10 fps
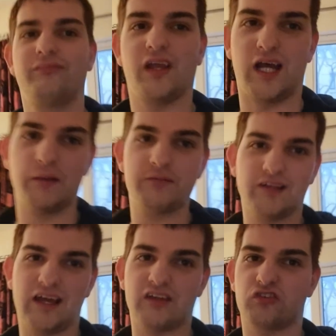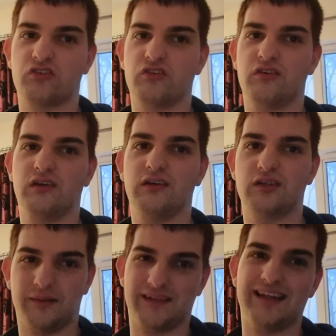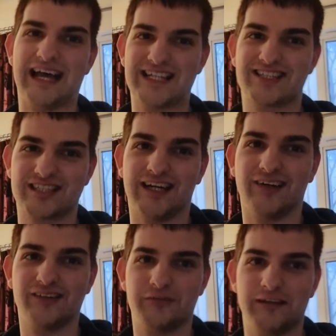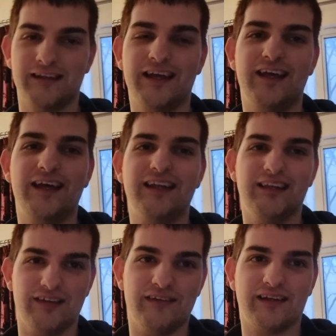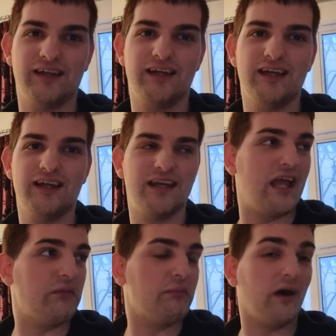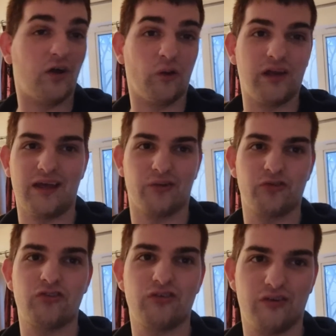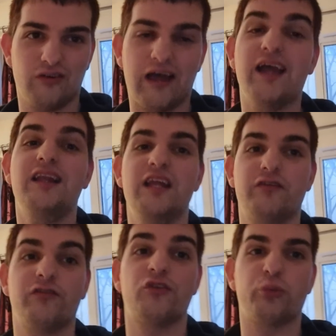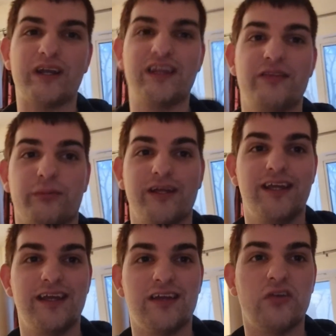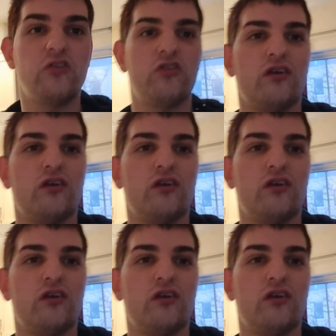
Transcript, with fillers: I'm the last I'm the last child to be living in my old house that I lived for 23 years,